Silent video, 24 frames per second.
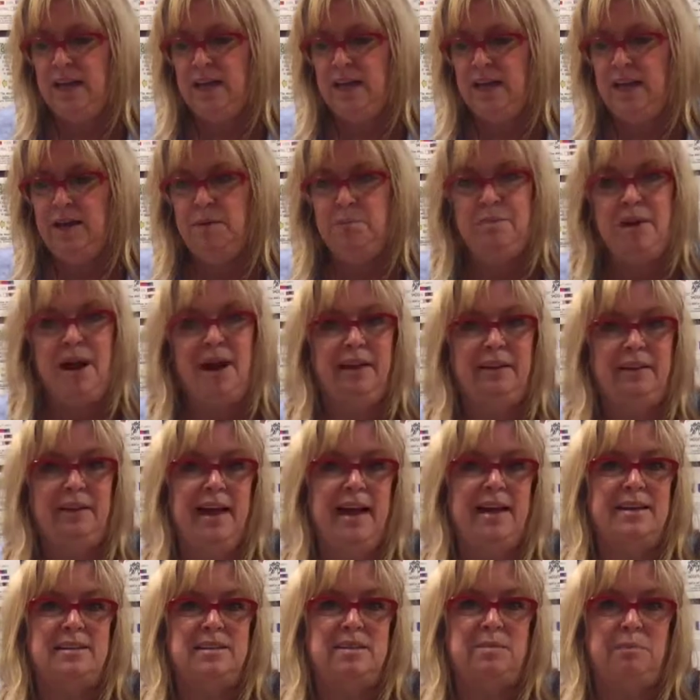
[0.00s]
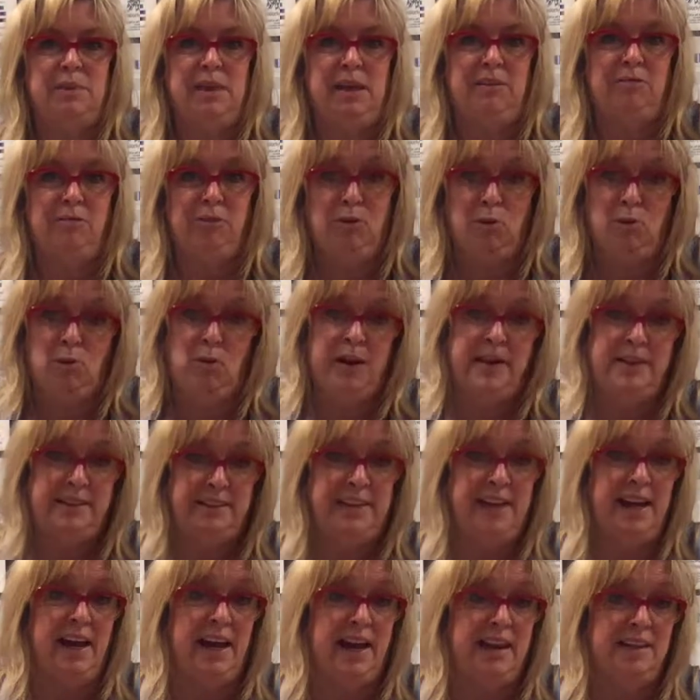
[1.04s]
it might last me for 1
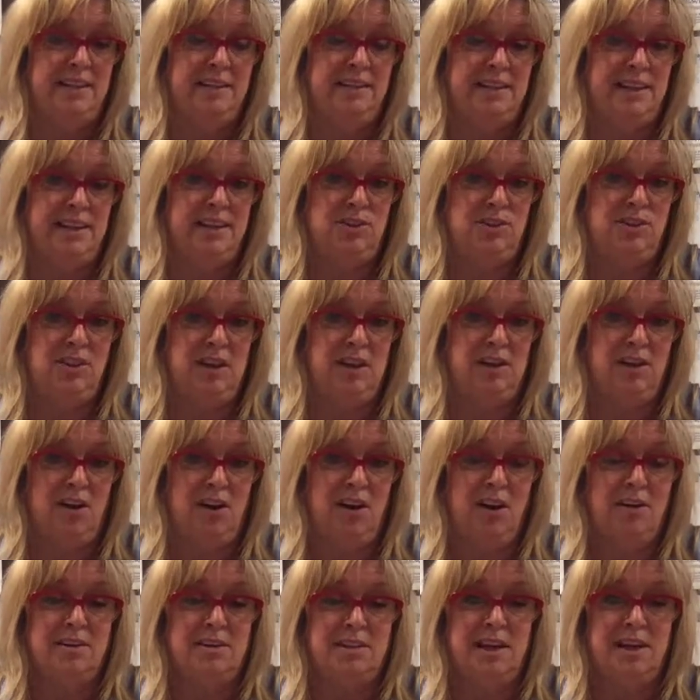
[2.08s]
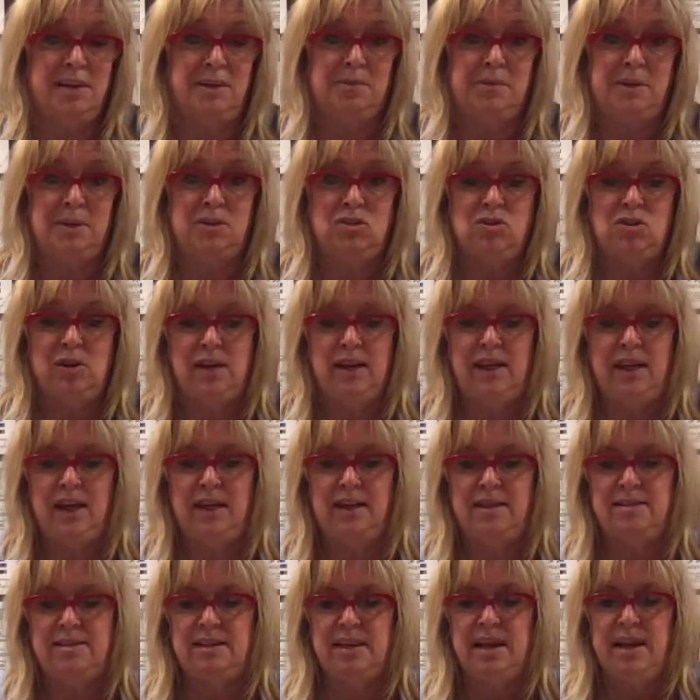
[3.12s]
day teaching art to elementary
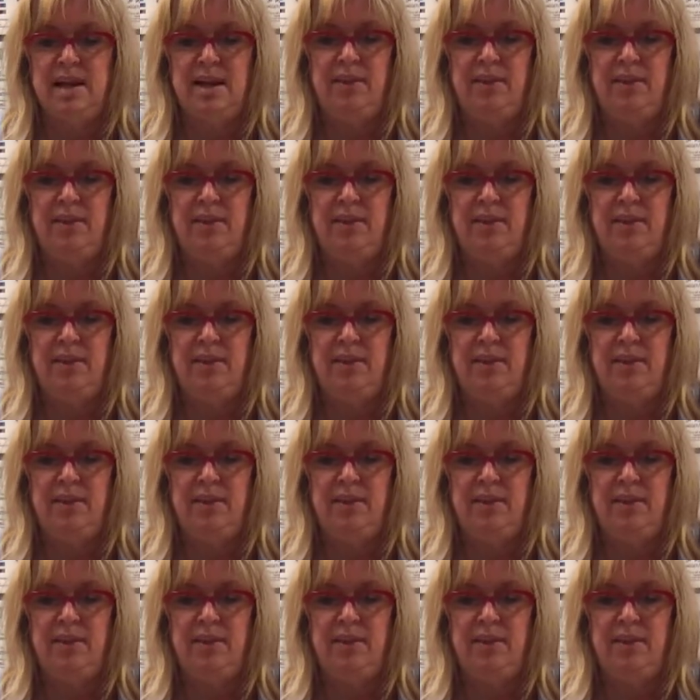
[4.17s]
kids.